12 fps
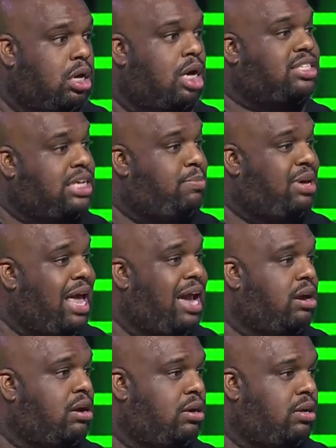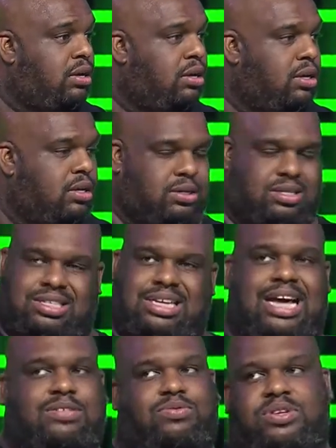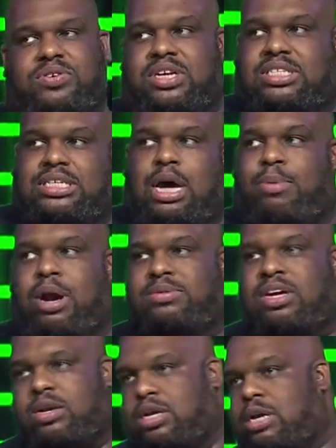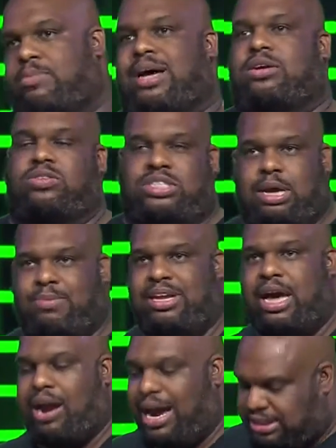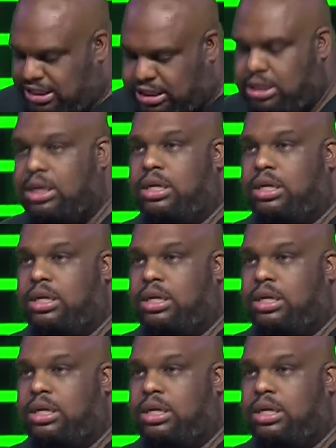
A simulator? Well, see, that's when you're in the suburbs. I don't know nothing about no simulator. I just,